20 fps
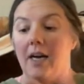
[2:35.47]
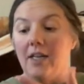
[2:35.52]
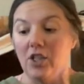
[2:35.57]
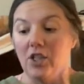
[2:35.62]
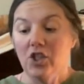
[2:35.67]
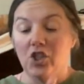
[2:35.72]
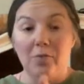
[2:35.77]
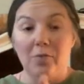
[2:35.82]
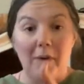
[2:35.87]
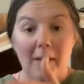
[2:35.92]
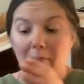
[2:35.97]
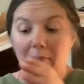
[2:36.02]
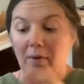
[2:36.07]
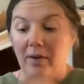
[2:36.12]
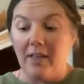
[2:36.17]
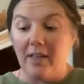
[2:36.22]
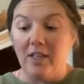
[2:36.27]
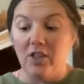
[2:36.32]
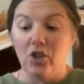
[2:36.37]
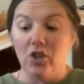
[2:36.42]
tissue paper
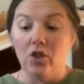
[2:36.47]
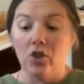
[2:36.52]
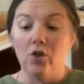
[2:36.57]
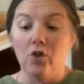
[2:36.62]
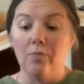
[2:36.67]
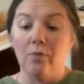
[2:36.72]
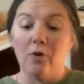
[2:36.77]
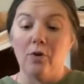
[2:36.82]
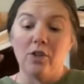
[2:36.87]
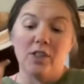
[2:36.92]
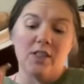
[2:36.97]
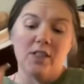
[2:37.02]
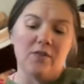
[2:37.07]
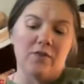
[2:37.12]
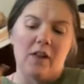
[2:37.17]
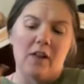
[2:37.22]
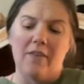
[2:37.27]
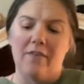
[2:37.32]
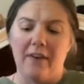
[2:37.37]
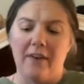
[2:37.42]
in each loop or
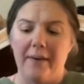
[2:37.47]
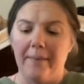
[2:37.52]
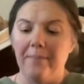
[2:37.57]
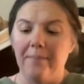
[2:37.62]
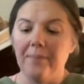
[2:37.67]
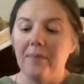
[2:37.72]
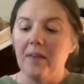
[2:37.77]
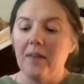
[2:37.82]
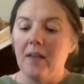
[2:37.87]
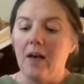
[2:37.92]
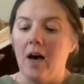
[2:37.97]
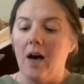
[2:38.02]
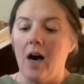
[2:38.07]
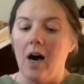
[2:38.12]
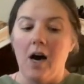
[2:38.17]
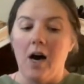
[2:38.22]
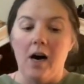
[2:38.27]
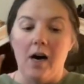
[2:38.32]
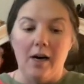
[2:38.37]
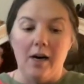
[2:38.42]
just fluff it
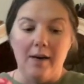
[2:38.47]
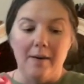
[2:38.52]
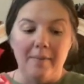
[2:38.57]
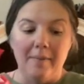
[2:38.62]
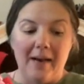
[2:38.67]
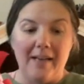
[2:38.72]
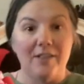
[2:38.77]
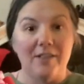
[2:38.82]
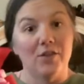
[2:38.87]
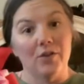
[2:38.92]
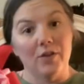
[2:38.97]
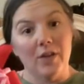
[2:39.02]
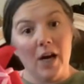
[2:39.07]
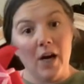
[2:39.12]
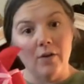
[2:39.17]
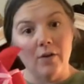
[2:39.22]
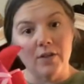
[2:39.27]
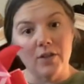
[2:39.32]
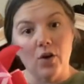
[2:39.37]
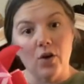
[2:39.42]
as you
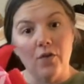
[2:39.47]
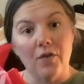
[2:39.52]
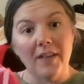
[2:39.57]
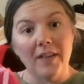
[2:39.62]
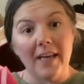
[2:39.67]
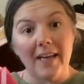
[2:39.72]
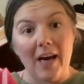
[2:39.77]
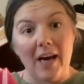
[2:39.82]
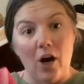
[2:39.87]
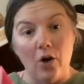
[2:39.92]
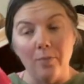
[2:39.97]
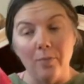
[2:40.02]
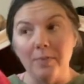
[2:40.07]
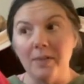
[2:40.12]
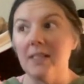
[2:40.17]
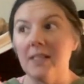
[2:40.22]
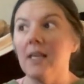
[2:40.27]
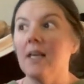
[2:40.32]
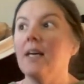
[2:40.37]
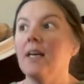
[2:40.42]
go. So hopefully that
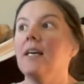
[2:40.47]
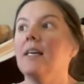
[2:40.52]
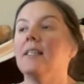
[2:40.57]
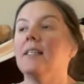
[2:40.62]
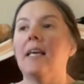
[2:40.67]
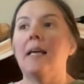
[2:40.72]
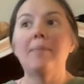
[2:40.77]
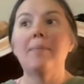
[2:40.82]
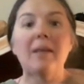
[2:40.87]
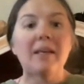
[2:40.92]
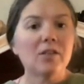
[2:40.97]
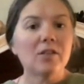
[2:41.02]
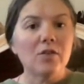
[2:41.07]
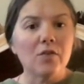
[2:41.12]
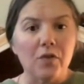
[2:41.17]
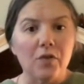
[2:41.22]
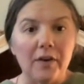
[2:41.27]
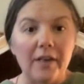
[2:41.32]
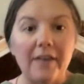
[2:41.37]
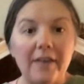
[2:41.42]
helps. Same things
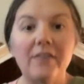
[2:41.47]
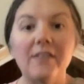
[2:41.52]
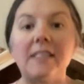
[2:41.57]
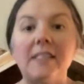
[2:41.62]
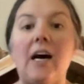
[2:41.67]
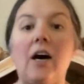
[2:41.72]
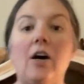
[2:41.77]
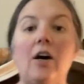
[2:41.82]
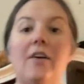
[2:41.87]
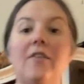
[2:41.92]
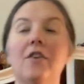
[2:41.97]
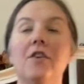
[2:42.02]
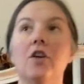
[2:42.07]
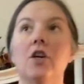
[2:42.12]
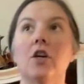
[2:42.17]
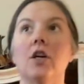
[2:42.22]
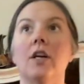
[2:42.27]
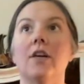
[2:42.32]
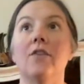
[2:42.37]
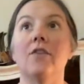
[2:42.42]
with wreaths. Now, if
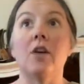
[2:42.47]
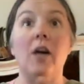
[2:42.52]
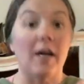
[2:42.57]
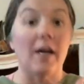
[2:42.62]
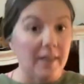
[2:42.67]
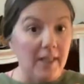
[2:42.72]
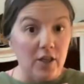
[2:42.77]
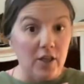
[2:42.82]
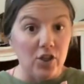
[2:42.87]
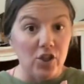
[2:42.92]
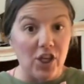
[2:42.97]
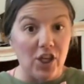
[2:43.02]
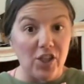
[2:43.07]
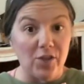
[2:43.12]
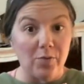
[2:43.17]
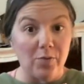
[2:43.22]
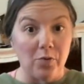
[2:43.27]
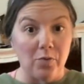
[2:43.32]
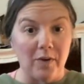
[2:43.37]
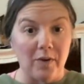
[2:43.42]
you got the
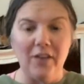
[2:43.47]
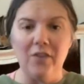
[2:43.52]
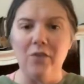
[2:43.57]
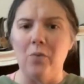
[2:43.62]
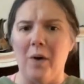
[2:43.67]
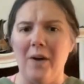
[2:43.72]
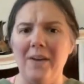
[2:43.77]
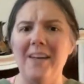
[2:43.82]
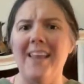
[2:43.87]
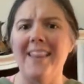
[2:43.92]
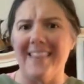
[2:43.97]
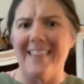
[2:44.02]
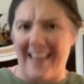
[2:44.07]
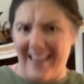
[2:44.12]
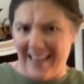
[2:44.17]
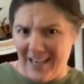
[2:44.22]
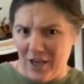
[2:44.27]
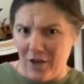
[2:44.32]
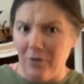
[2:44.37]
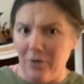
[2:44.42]
interchangeable wreath one,
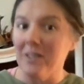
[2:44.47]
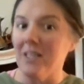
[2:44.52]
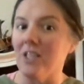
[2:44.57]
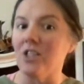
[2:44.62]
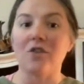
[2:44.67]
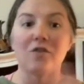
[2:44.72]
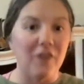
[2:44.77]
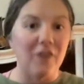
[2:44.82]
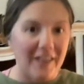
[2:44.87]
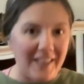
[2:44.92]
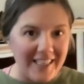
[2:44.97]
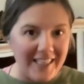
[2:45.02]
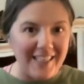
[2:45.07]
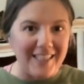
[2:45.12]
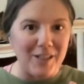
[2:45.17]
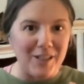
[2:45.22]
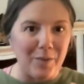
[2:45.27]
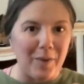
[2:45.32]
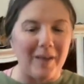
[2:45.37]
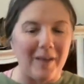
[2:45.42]
thank you. Such a fun and
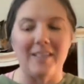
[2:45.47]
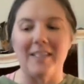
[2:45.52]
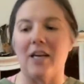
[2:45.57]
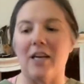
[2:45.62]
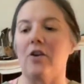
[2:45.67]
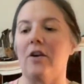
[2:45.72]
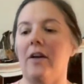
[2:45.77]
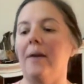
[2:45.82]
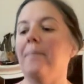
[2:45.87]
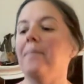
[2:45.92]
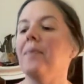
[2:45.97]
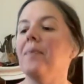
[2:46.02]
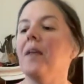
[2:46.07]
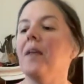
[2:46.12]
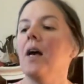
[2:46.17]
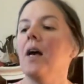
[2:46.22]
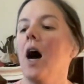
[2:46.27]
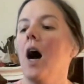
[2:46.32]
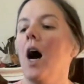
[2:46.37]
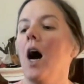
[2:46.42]
easy way to decorate.
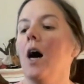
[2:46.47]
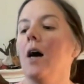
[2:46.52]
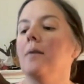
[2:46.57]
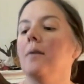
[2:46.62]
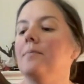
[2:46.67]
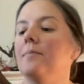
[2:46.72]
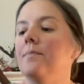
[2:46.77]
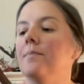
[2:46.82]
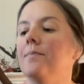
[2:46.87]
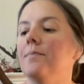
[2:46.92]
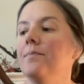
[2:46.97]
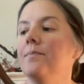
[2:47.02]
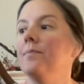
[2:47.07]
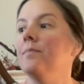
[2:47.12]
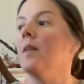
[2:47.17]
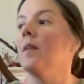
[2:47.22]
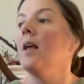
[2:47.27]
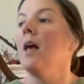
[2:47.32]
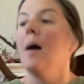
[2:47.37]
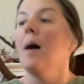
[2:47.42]

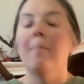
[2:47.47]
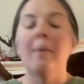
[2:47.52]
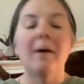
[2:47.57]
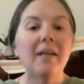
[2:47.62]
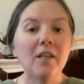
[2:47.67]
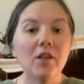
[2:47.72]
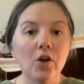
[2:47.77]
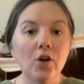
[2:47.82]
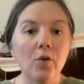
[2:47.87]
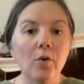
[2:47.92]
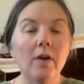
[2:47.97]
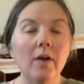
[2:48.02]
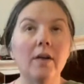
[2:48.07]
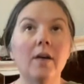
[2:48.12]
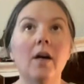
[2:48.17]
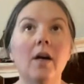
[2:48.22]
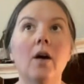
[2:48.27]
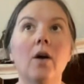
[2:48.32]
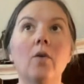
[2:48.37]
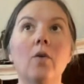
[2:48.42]
But you know,
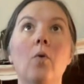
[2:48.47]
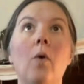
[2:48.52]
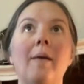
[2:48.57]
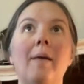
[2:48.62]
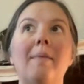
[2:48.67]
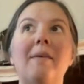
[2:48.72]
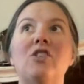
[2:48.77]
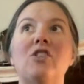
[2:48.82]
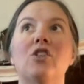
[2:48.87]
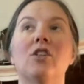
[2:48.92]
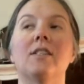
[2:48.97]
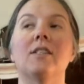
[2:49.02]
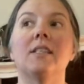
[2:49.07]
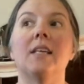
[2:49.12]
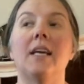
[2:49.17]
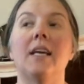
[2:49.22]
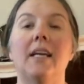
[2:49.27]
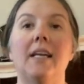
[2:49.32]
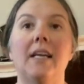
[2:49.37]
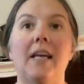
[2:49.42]
we want to make sure it's
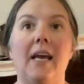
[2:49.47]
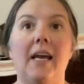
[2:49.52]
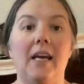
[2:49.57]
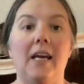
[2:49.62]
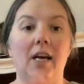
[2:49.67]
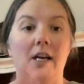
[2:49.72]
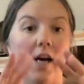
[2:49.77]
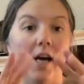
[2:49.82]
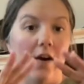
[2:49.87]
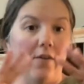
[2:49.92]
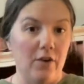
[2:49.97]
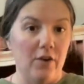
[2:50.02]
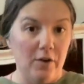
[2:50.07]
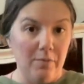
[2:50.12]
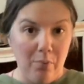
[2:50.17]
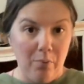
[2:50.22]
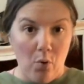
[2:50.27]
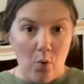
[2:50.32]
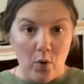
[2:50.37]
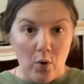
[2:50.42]
in a
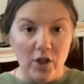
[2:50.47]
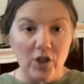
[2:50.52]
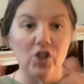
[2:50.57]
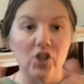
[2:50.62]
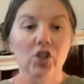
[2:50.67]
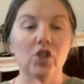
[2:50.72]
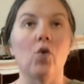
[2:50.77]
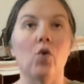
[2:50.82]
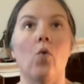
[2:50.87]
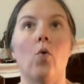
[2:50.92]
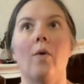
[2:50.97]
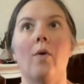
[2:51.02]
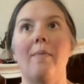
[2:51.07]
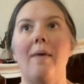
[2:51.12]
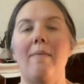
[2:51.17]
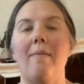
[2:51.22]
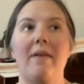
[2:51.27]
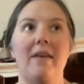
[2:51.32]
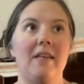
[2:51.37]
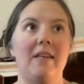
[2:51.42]
covered porch, or
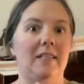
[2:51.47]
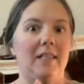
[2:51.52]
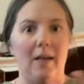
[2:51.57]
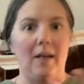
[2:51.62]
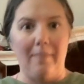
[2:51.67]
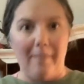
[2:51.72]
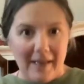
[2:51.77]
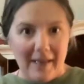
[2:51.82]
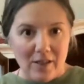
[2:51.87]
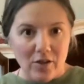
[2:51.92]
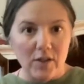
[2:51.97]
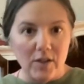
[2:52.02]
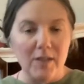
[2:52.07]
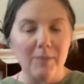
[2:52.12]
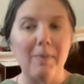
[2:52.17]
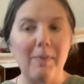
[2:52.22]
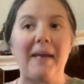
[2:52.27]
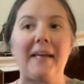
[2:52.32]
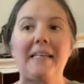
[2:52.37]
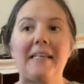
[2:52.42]
maybe it's in a mantle
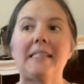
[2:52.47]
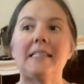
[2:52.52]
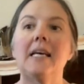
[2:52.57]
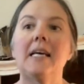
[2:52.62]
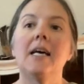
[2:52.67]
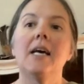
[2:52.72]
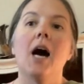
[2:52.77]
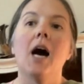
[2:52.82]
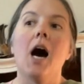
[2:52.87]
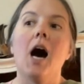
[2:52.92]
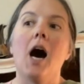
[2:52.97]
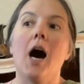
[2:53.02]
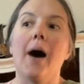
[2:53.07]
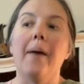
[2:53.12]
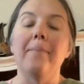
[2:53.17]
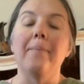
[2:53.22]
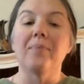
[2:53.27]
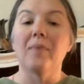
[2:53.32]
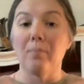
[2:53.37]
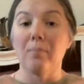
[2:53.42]
space.
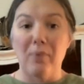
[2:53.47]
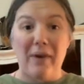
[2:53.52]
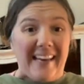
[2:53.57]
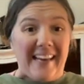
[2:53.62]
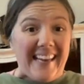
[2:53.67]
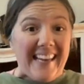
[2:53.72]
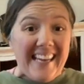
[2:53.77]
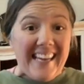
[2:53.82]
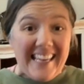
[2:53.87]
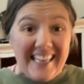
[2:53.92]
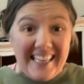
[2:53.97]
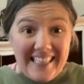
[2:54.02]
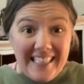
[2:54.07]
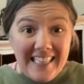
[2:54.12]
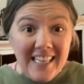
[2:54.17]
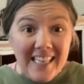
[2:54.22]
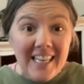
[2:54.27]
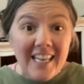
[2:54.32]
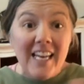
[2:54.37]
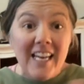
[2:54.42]
Bring it
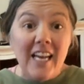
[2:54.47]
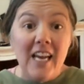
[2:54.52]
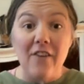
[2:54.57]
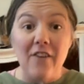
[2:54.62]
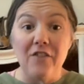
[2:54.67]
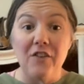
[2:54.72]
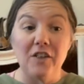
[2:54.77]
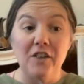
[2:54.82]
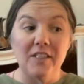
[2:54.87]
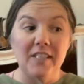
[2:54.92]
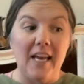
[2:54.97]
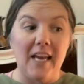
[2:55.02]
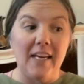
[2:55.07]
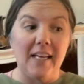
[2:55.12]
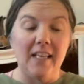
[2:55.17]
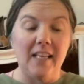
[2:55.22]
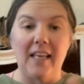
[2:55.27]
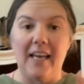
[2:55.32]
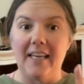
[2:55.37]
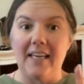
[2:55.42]
in. If there's
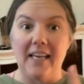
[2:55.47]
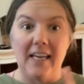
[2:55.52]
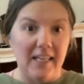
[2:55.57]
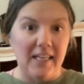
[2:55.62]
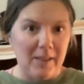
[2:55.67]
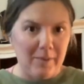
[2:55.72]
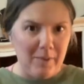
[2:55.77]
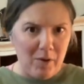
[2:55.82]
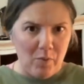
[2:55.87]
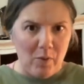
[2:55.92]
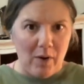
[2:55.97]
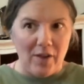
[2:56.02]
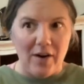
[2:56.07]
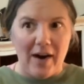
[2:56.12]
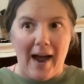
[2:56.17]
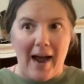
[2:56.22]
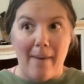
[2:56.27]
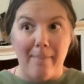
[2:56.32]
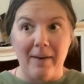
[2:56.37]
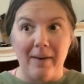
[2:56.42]
any like inclement weather
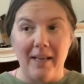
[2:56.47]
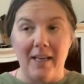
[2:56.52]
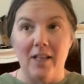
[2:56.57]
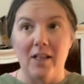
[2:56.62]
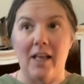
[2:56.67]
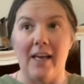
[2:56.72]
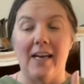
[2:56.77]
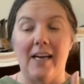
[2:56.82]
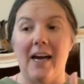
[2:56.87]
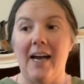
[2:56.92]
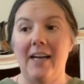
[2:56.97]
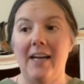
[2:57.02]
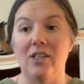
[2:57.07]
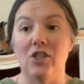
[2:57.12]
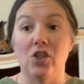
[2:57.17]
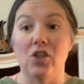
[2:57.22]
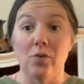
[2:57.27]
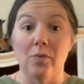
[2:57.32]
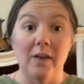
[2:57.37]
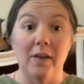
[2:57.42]
happening, like I had
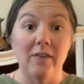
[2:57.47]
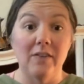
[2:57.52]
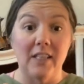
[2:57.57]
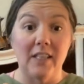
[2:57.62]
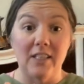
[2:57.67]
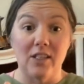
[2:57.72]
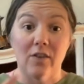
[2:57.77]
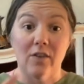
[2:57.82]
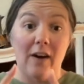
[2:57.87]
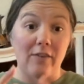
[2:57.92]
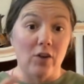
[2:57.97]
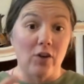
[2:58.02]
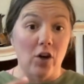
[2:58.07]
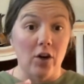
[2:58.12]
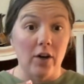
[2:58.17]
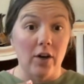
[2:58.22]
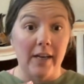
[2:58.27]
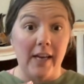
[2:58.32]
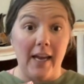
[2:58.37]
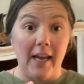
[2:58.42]
2 wreaths that survived a
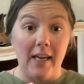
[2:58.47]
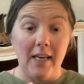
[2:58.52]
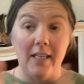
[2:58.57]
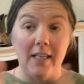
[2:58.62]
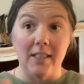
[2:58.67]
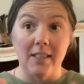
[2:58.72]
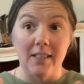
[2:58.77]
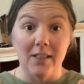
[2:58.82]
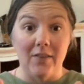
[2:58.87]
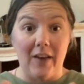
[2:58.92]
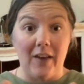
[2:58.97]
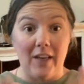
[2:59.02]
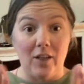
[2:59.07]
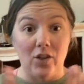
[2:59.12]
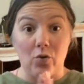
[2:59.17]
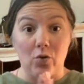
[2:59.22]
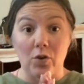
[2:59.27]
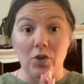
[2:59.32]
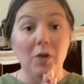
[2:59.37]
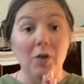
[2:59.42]
hurricane in Savannah,
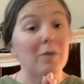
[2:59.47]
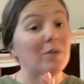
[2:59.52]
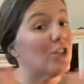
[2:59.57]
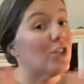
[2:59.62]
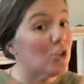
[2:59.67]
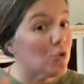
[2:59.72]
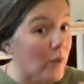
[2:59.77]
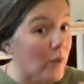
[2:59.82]
Georgia, which is